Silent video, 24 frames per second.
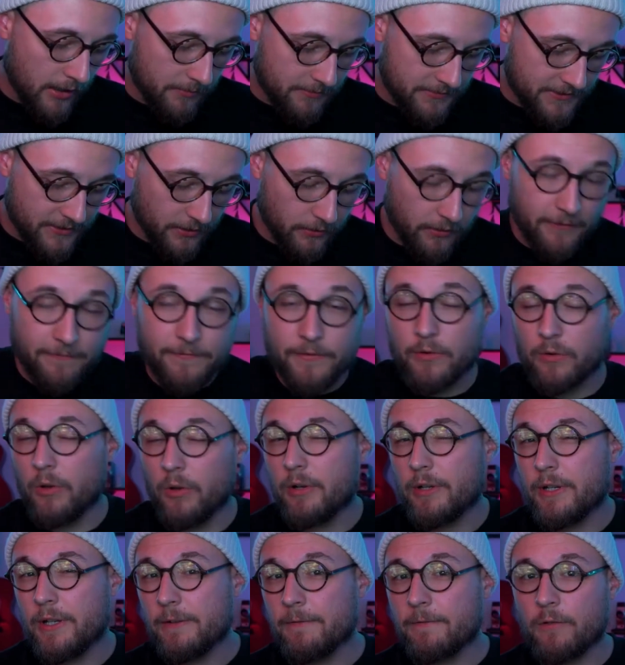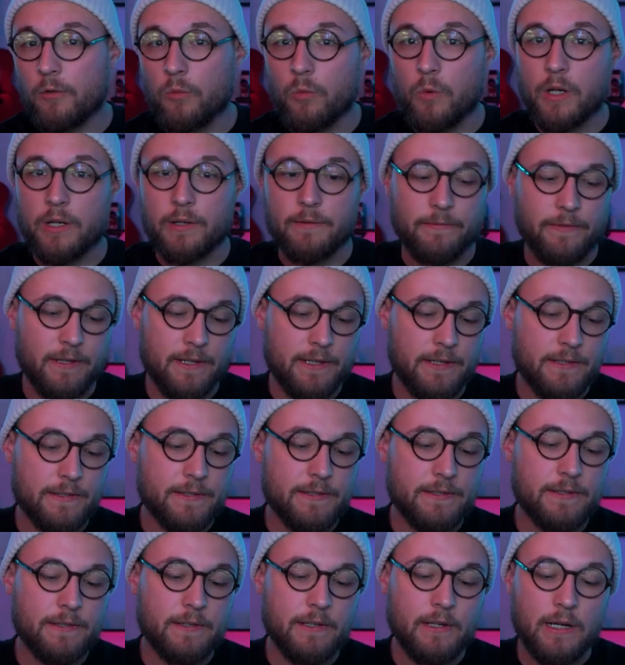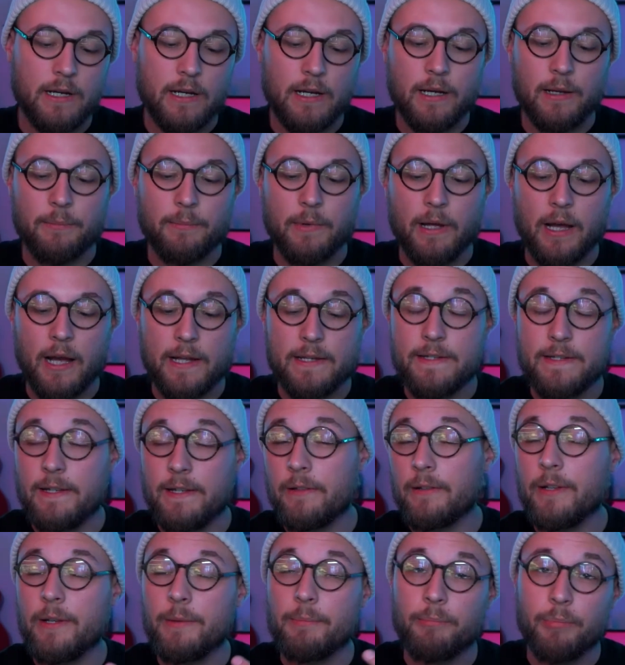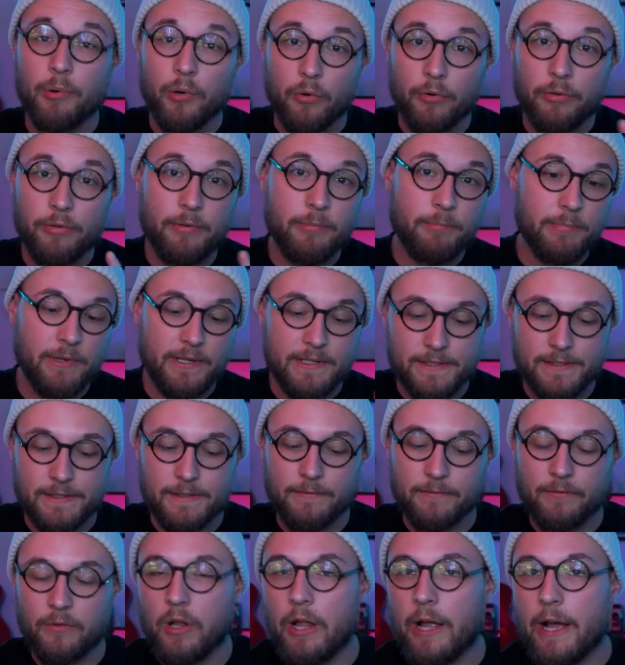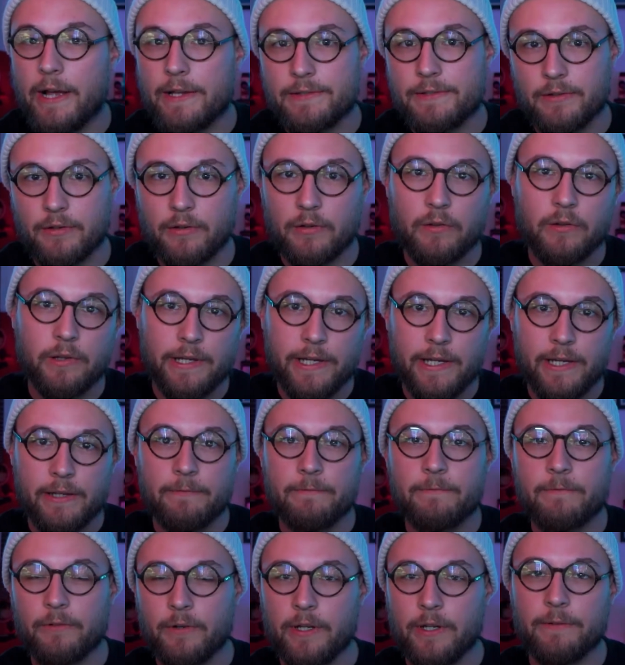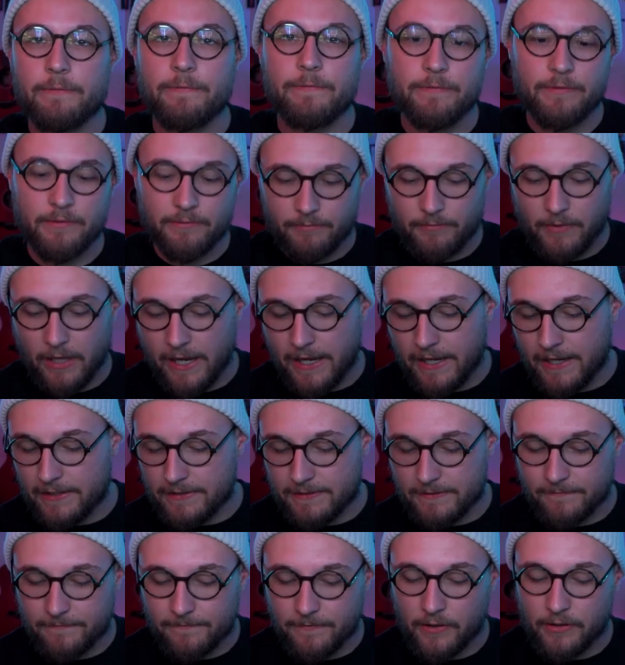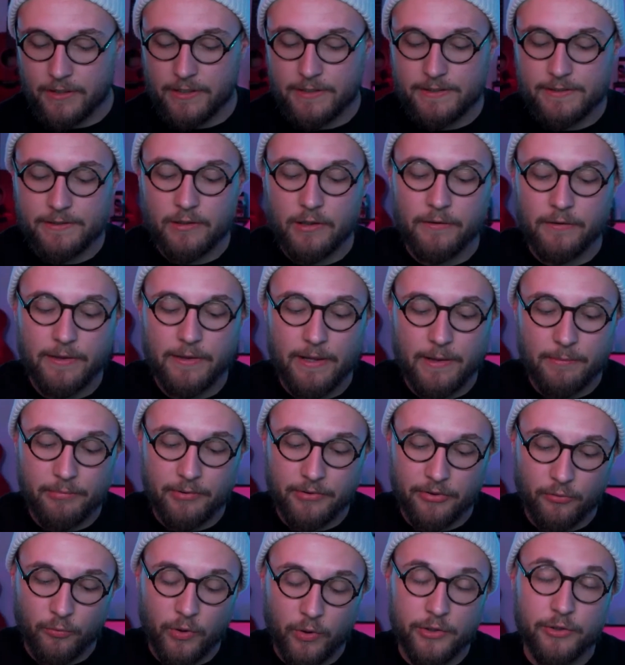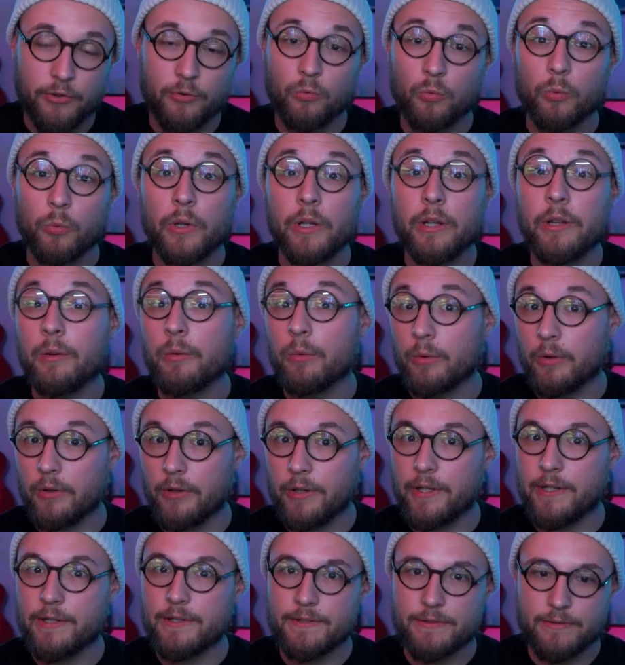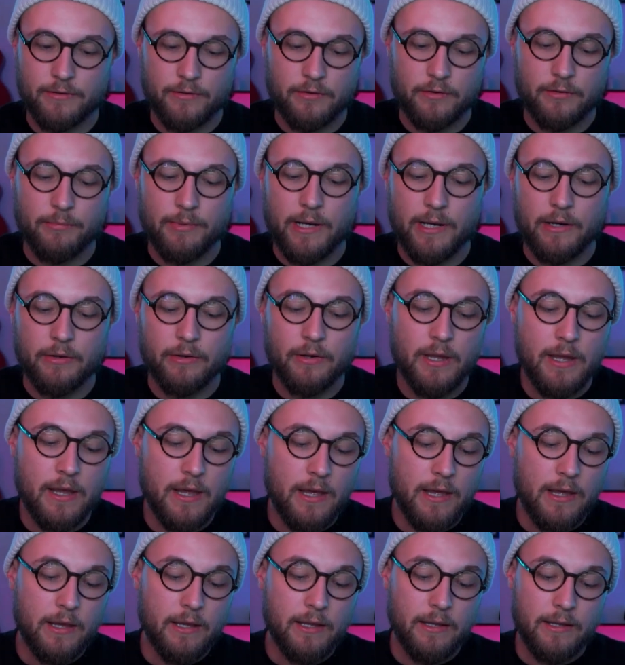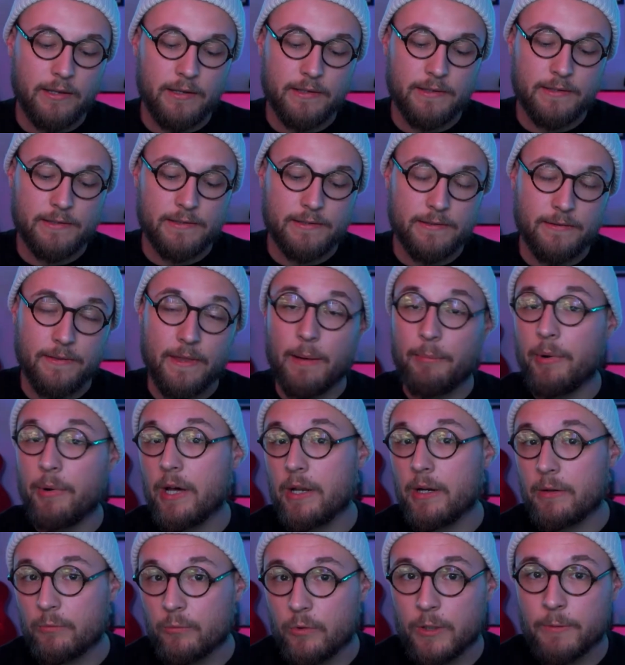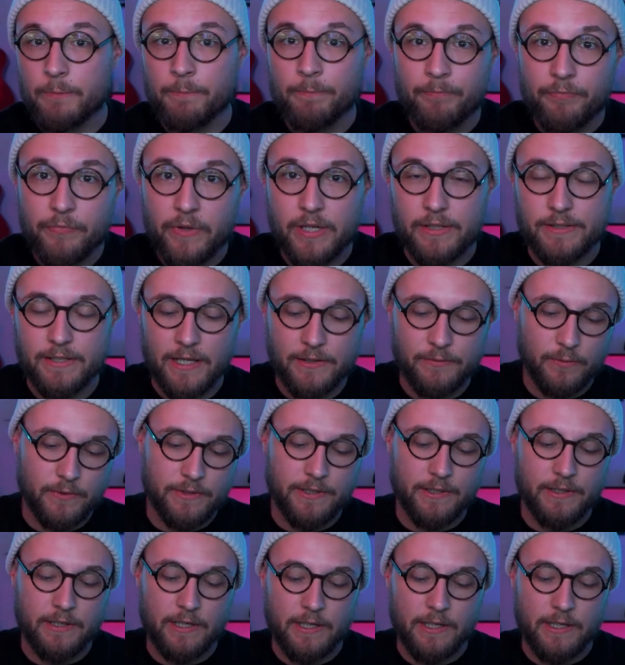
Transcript: So if you're looking for one of these, ideally both pieces of glass are clean, free of haze and fungus and all that, but the one you're really concerned about is that bottom one, because that's what's going to